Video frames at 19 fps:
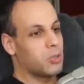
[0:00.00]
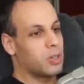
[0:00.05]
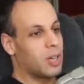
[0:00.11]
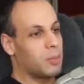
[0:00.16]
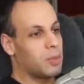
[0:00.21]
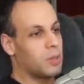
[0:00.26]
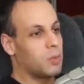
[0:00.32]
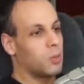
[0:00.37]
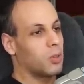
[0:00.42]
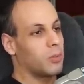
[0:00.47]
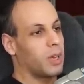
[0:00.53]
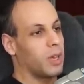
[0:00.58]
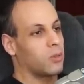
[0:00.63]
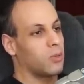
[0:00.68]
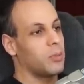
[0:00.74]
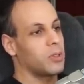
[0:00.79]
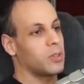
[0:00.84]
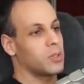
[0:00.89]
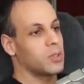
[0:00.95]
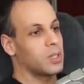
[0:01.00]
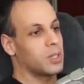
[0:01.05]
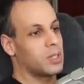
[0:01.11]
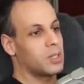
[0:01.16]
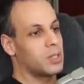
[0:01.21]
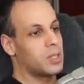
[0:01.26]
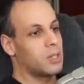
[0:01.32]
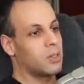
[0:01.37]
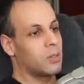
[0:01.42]
are now being worn by criminals to
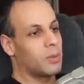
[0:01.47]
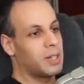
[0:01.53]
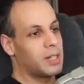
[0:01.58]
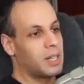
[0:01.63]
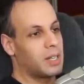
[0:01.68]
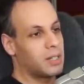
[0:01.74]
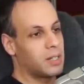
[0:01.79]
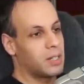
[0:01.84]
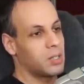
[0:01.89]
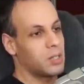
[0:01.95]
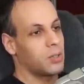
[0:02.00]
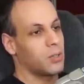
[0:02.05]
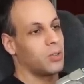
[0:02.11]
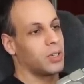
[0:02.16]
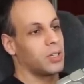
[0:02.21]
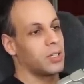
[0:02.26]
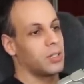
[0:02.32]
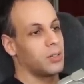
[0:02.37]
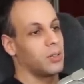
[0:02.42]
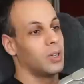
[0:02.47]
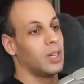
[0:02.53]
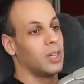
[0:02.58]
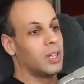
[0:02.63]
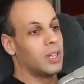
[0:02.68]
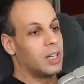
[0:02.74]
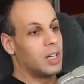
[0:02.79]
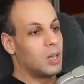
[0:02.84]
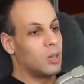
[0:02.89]
conceal their identities, according to
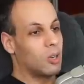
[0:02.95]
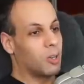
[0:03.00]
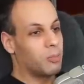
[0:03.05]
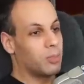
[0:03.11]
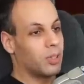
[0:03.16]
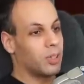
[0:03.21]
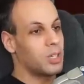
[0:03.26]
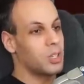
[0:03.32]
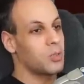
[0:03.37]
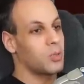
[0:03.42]
New York police,